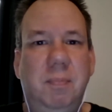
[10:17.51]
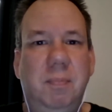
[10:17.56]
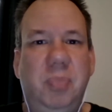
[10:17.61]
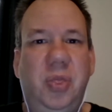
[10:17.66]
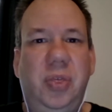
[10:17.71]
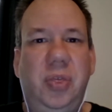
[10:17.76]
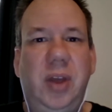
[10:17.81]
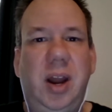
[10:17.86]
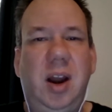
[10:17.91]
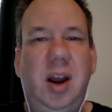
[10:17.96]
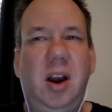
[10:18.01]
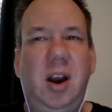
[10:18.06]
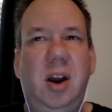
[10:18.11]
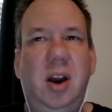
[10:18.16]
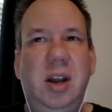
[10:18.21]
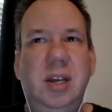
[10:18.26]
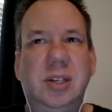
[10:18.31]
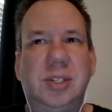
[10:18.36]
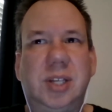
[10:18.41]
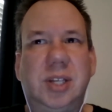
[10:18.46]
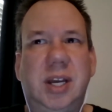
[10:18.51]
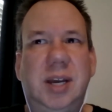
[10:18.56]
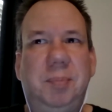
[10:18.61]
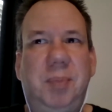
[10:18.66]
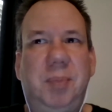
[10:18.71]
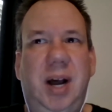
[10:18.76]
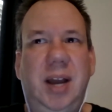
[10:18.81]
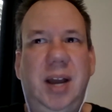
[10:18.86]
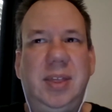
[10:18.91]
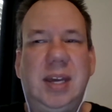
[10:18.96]
there is I
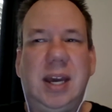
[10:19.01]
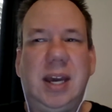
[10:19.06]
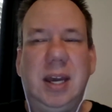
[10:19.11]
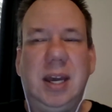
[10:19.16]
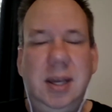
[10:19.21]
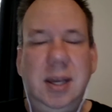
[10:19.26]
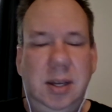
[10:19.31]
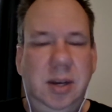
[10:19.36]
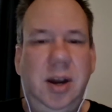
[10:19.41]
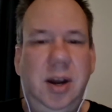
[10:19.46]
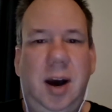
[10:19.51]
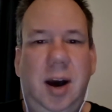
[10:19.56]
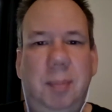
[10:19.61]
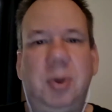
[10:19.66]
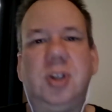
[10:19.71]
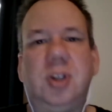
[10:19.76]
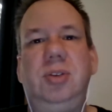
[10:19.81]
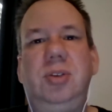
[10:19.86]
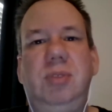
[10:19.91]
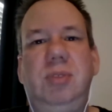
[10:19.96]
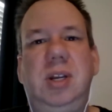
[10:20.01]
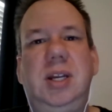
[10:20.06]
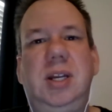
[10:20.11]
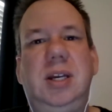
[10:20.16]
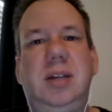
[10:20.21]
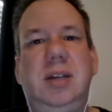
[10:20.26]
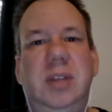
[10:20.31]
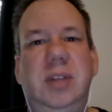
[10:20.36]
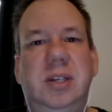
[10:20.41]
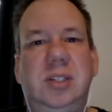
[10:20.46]
think a hidden opportunity
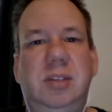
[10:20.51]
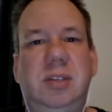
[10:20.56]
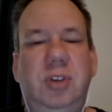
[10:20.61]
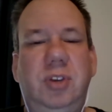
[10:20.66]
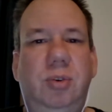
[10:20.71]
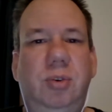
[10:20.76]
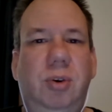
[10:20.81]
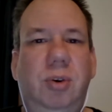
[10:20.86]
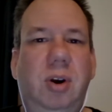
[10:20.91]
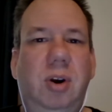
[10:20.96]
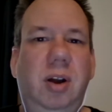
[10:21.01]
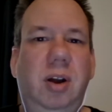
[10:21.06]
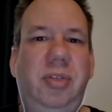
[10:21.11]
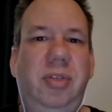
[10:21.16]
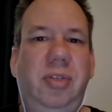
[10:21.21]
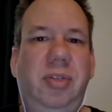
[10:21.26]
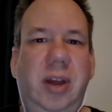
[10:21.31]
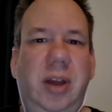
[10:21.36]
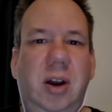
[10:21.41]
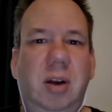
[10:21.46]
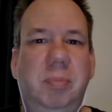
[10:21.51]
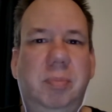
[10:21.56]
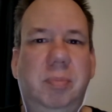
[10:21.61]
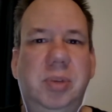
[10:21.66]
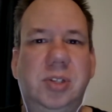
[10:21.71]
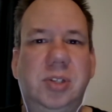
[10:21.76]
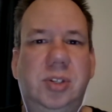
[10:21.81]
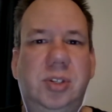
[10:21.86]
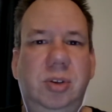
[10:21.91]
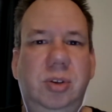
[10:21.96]
in this if you are a
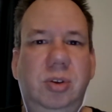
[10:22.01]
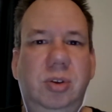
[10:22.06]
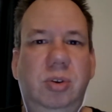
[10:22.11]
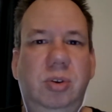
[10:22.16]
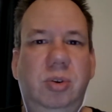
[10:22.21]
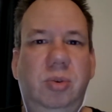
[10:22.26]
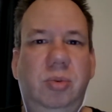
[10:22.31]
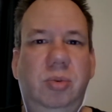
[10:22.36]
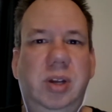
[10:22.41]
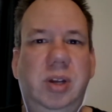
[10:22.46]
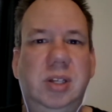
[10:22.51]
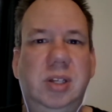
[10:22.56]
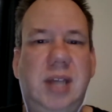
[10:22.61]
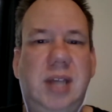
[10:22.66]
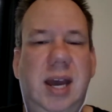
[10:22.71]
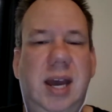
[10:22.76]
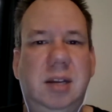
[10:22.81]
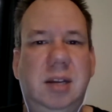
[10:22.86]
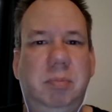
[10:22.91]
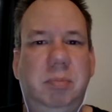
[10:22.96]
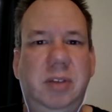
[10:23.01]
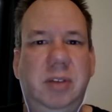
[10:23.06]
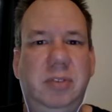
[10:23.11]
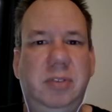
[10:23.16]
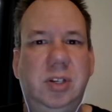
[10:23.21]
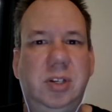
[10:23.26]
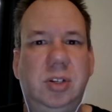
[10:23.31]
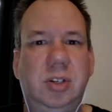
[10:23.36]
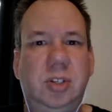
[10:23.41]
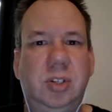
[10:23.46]
therapist who has had to
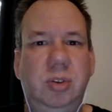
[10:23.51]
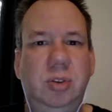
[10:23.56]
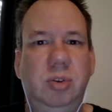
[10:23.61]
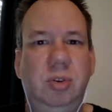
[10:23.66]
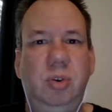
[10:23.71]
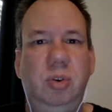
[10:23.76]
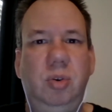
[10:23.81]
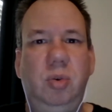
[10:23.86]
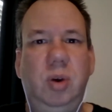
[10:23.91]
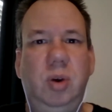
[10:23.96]
pivot to